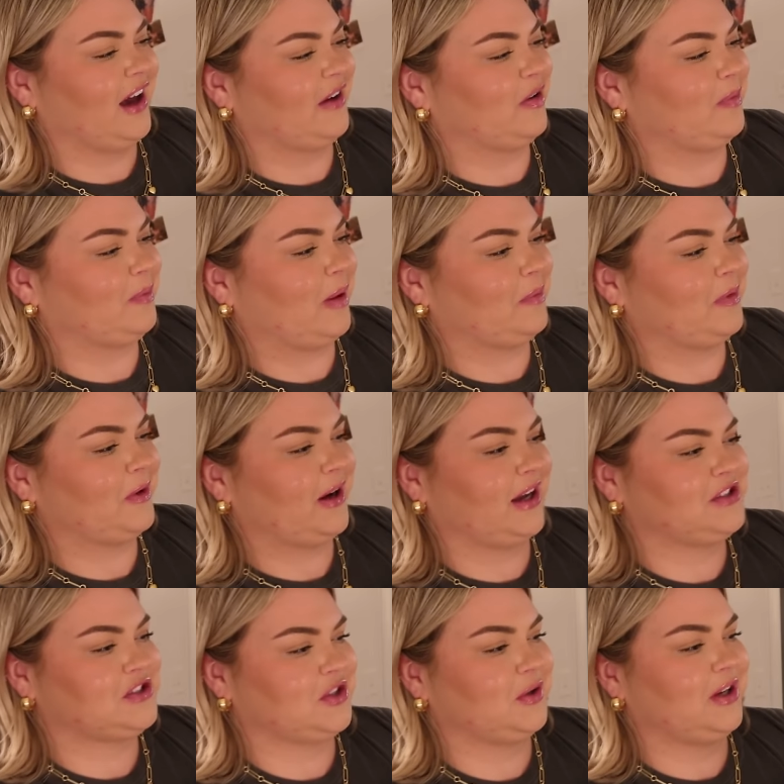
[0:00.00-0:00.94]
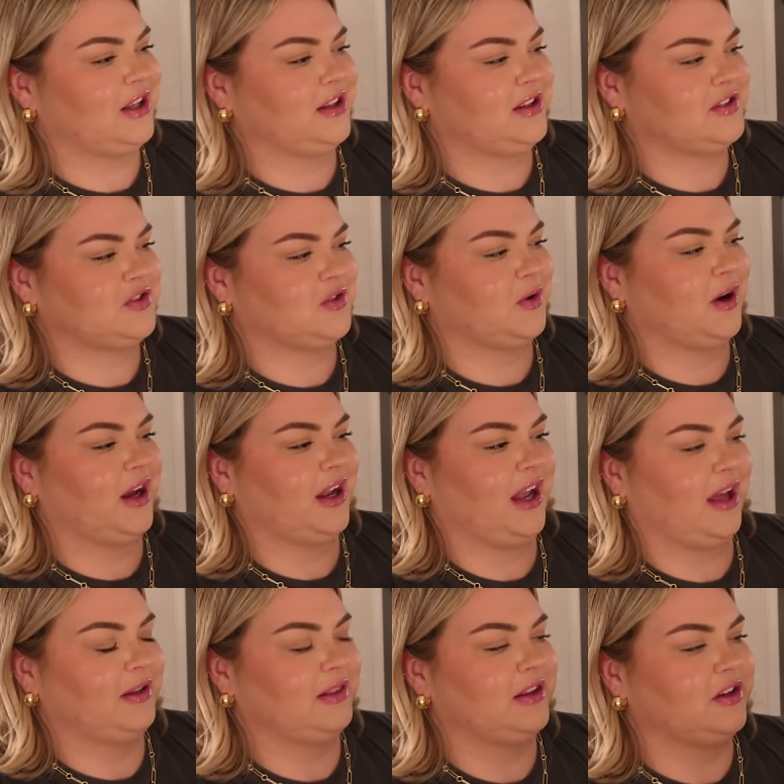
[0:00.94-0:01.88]
I remember I showed it in the store and
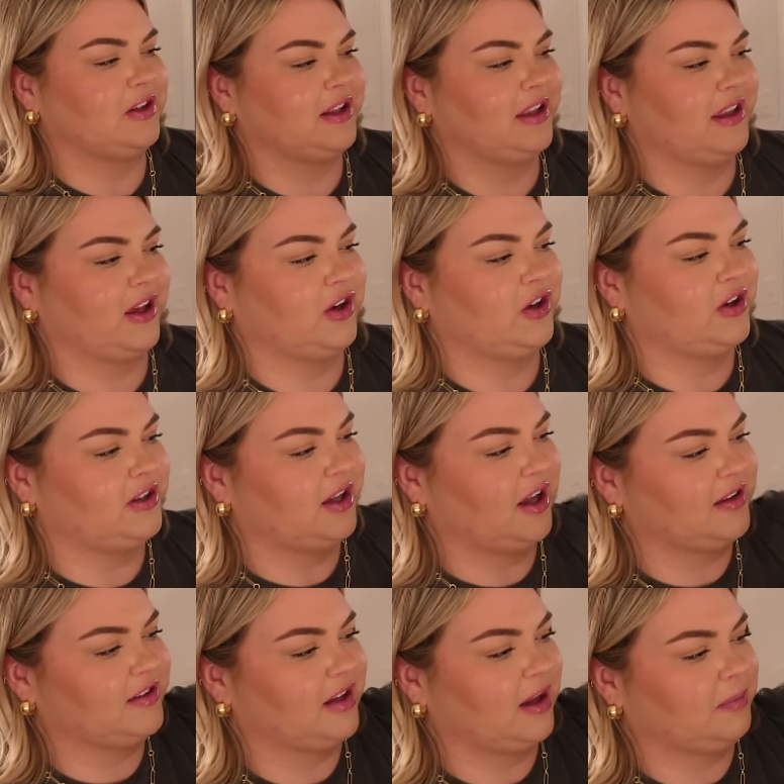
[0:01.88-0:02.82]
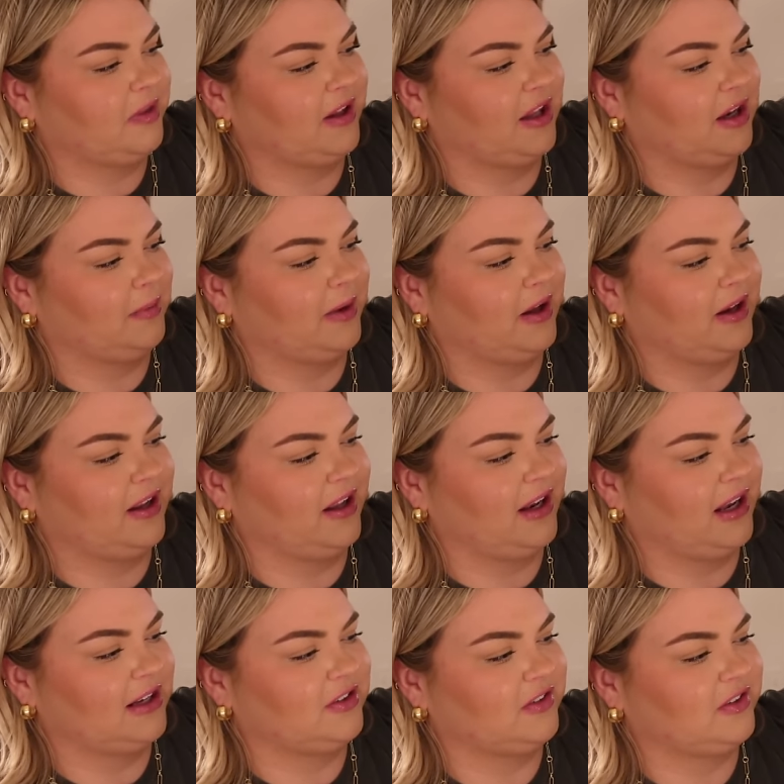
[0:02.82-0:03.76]
I literally like could not stop thinking about it,
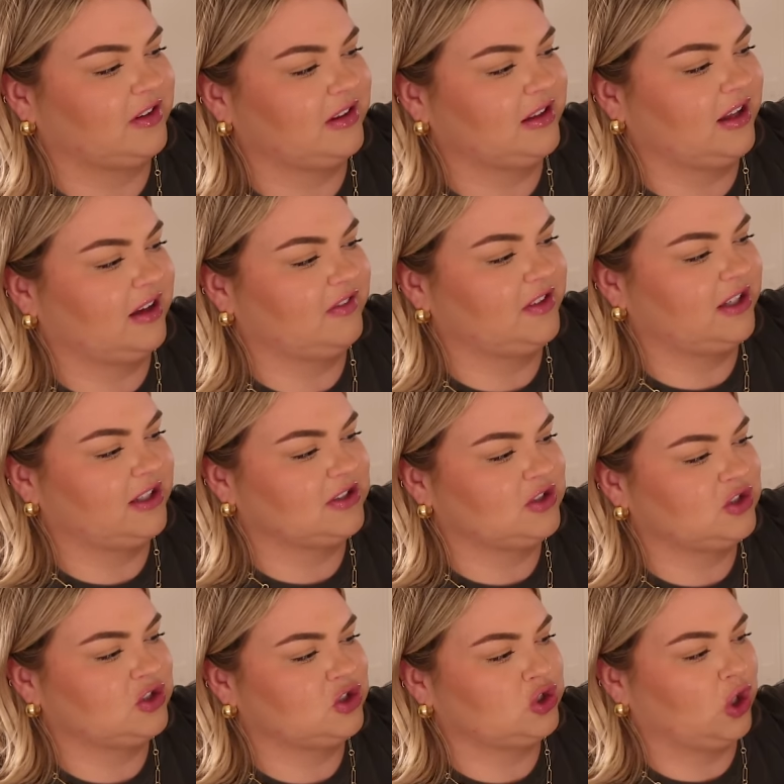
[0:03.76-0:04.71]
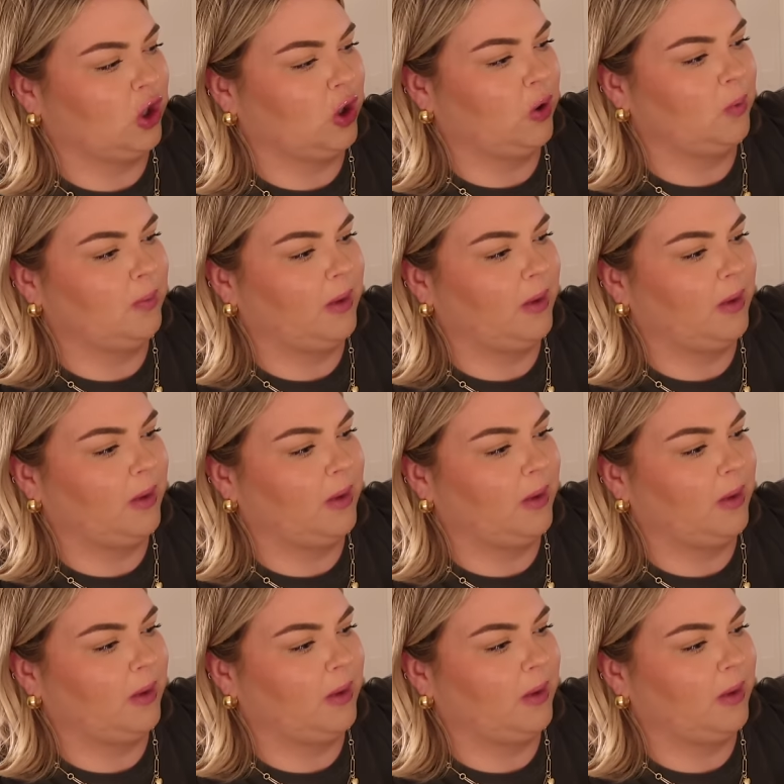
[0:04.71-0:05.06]
and I just loved it so